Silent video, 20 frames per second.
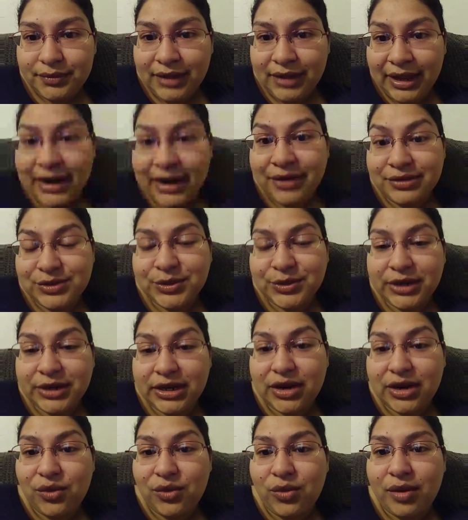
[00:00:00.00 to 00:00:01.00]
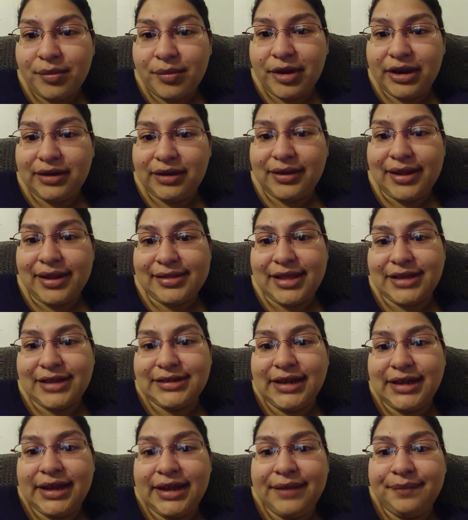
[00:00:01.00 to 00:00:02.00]
And I was working at Walmart, and at that
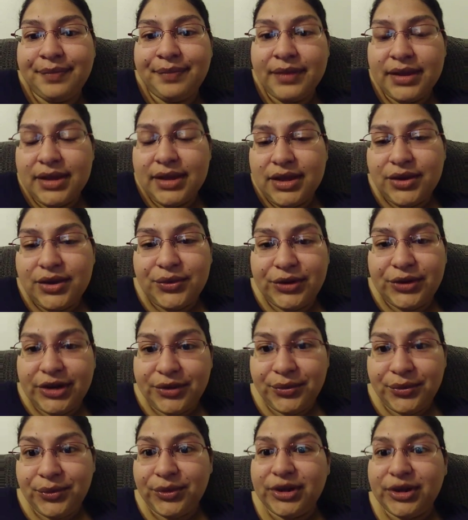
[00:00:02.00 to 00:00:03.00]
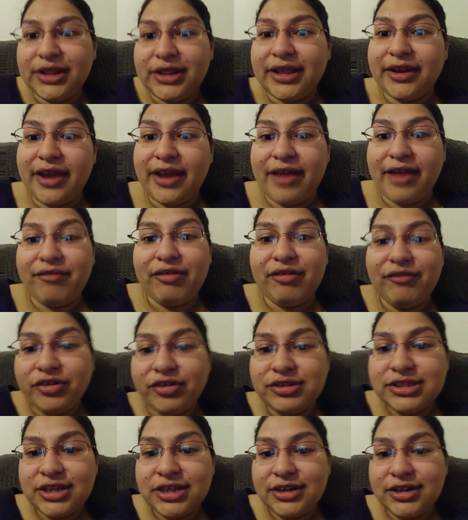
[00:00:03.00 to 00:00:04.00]
time, we weren't allowed to have our
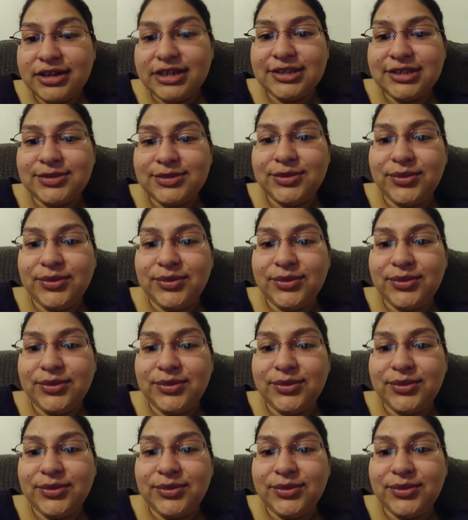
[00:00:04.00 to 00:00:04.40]
phones on us.